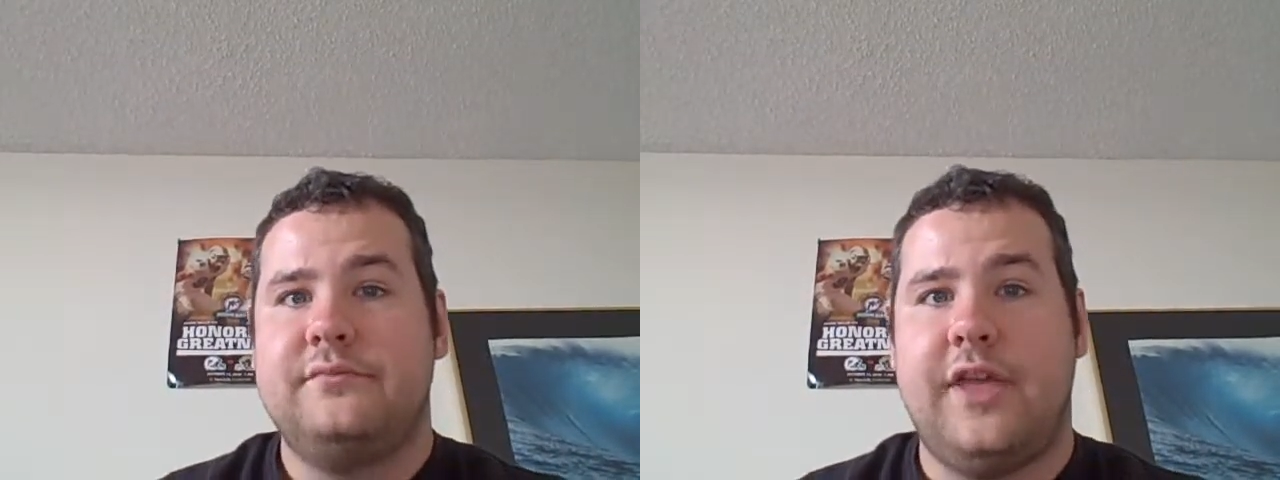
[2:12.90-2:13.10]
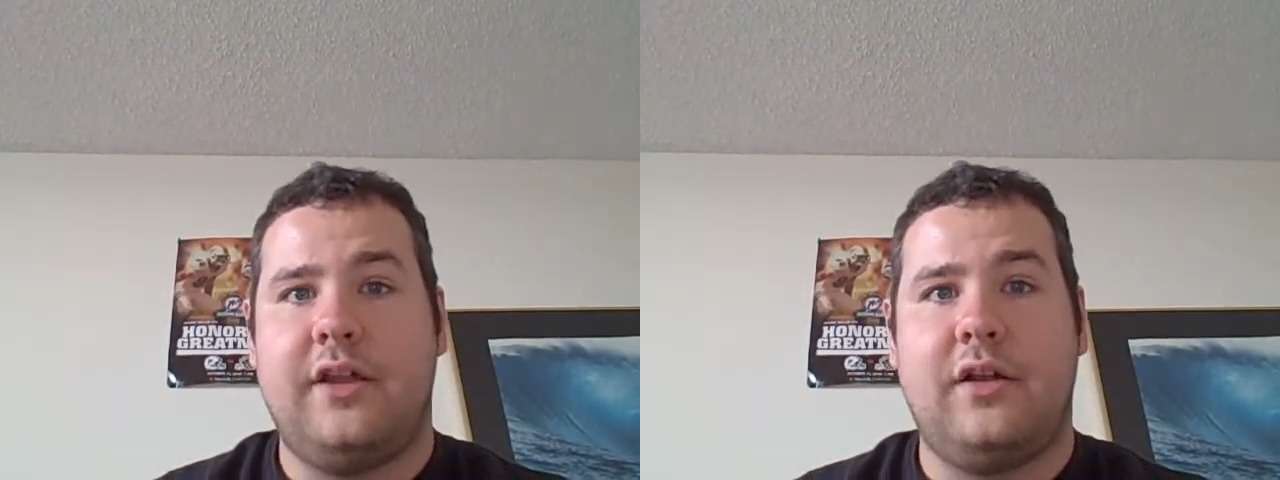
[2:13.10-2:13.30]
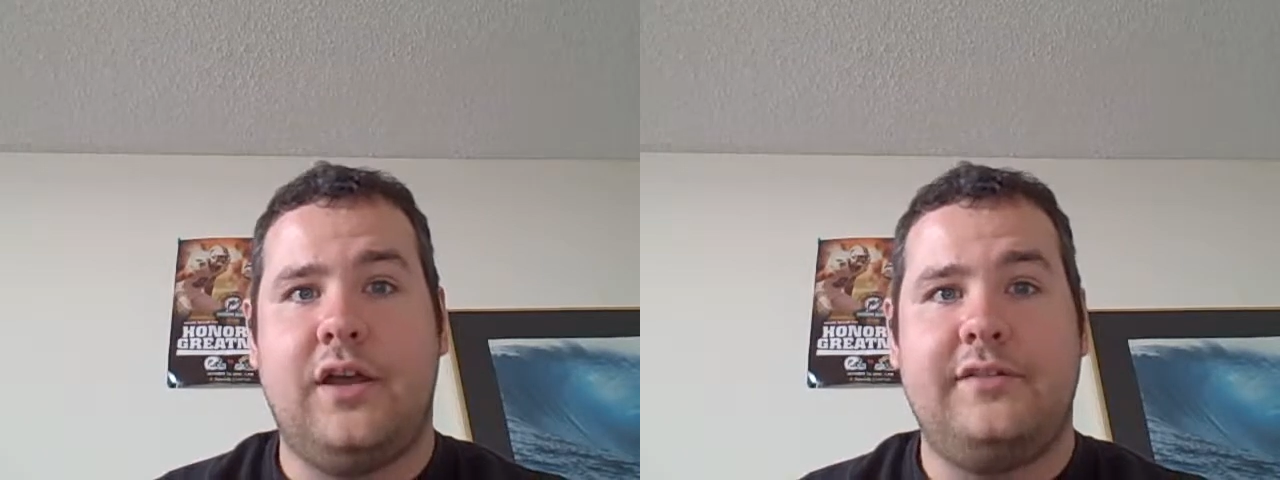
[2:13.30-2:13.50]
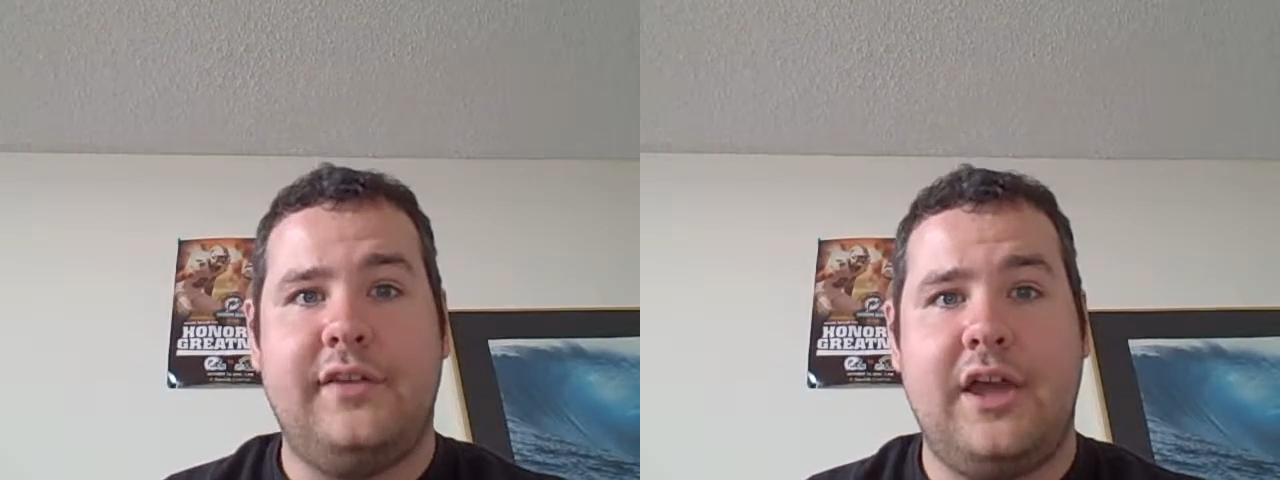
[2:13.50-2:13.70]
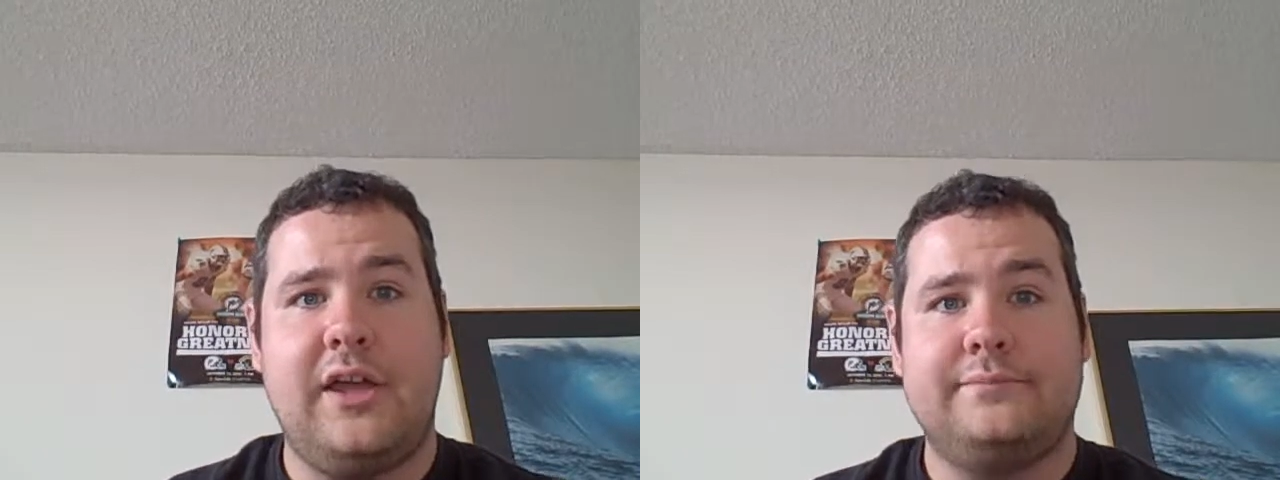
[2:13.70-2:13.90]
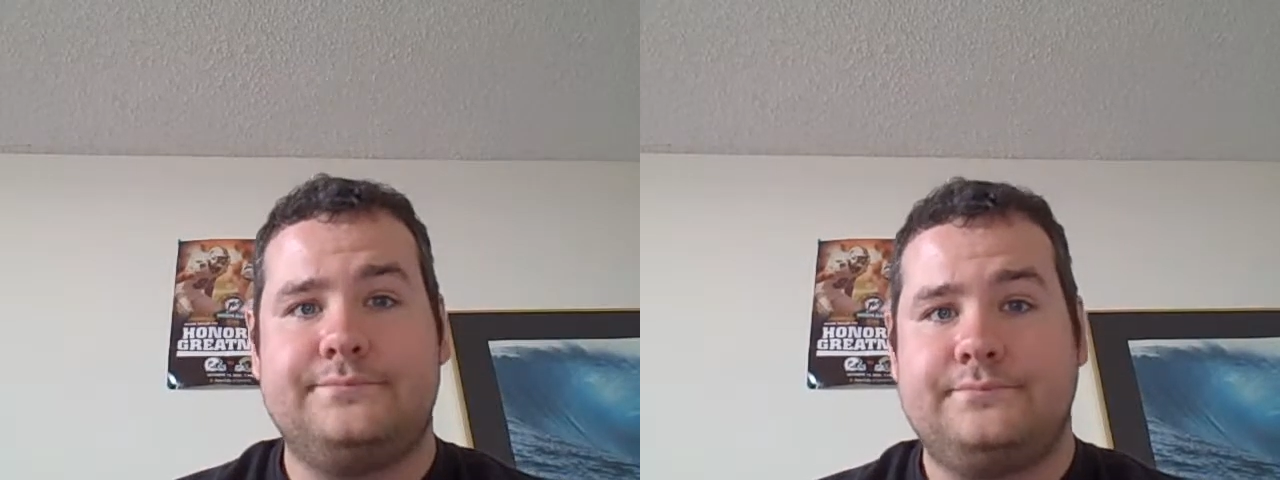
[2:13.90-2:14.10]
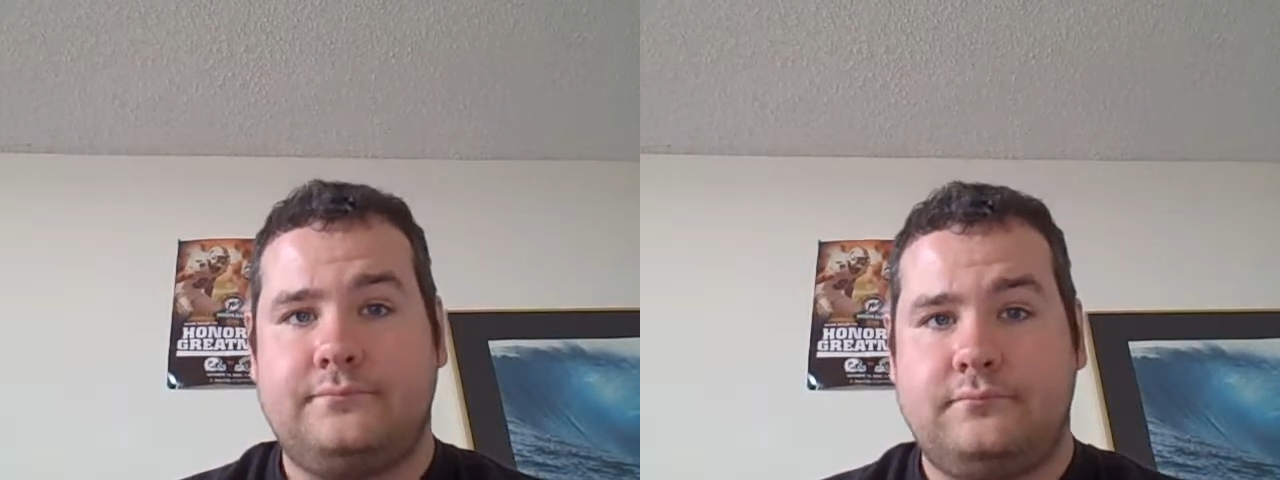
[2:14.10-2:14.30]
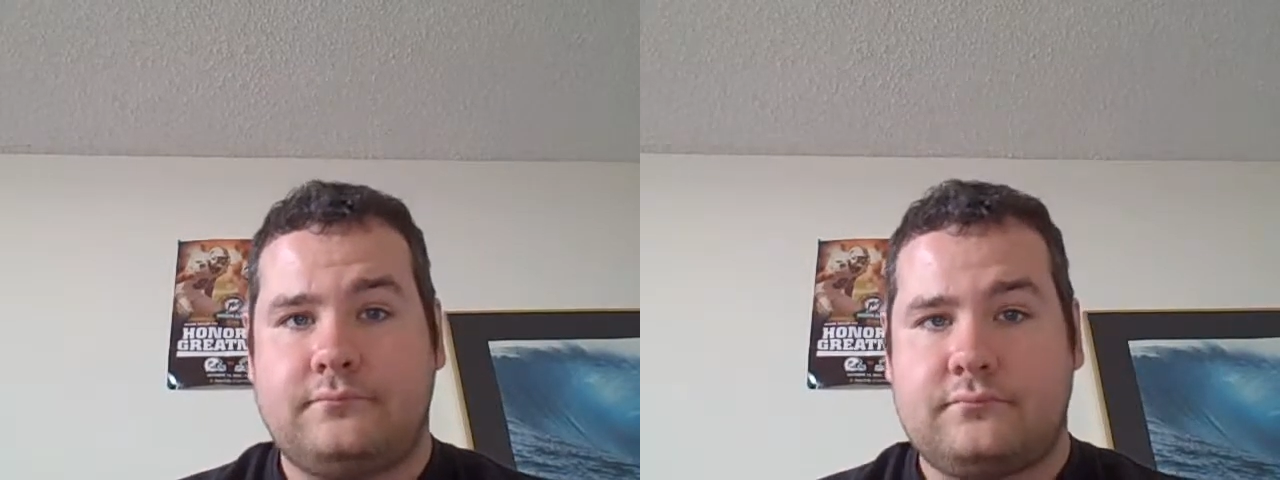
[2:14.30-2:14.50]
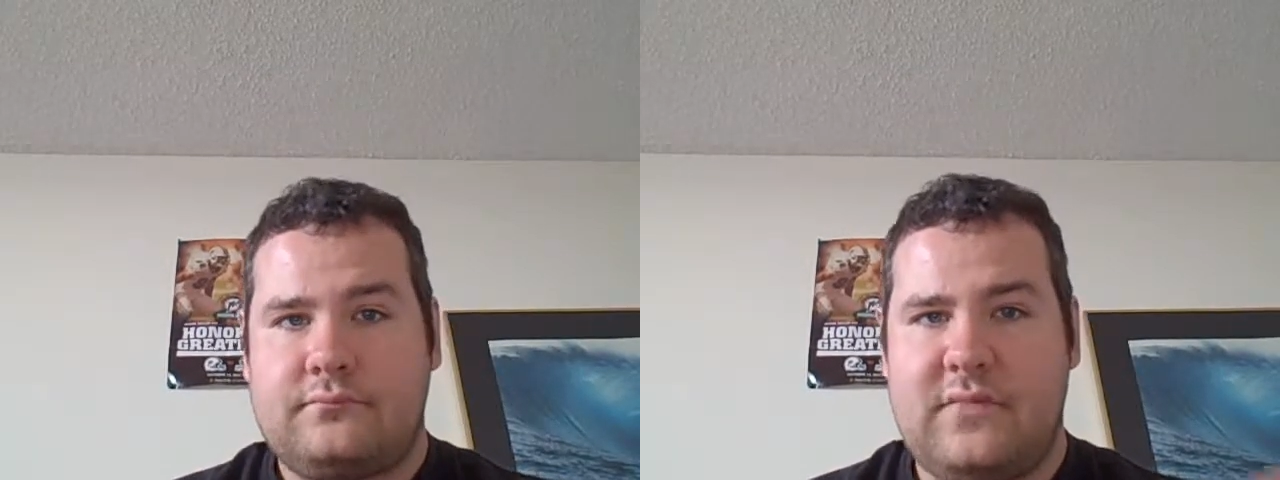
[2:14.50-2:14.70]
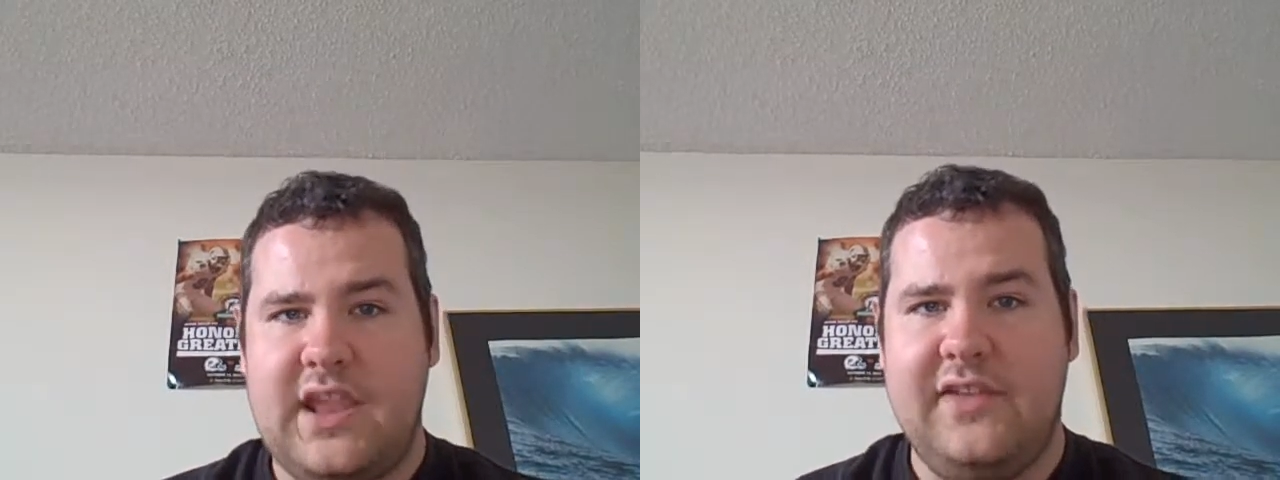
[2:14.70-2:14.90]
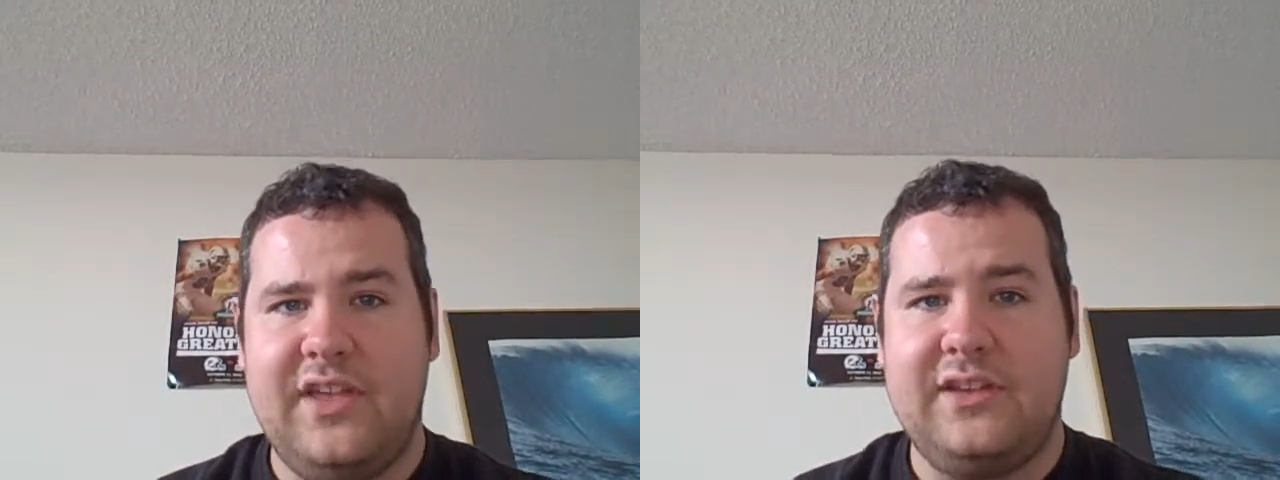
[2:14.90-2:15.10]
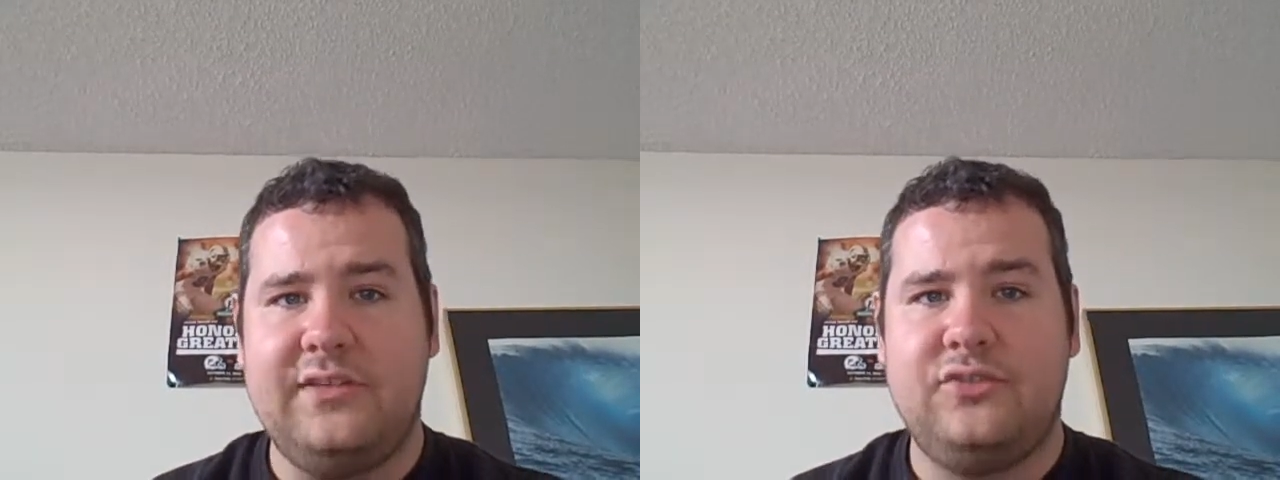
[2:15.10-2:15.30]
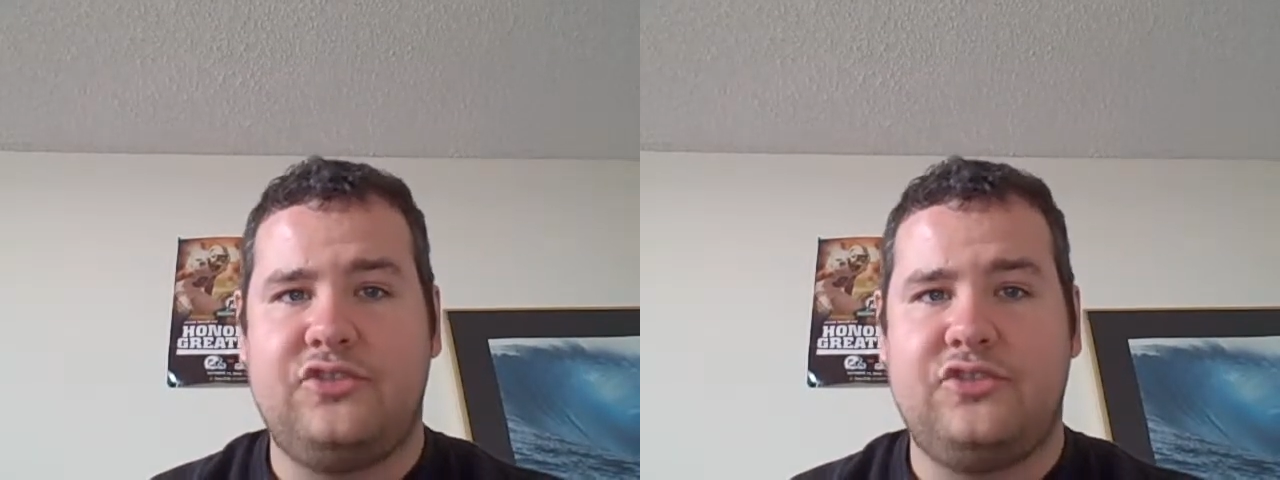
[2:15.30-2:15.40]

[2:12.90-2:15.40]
later on tonight. And then